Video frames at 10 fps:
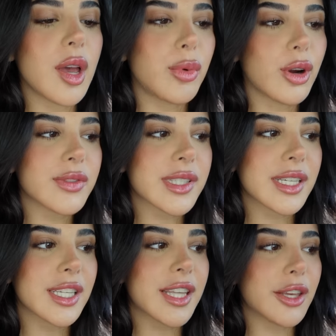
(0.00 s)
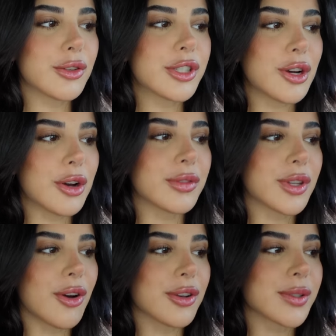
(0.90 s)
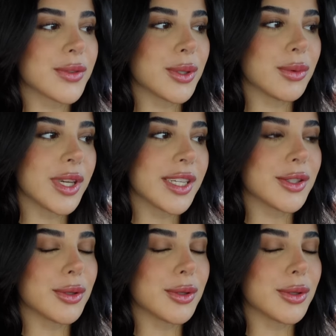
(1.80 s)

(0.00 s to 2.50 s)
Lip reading: but obviously they're usually over the course of 2 weeks,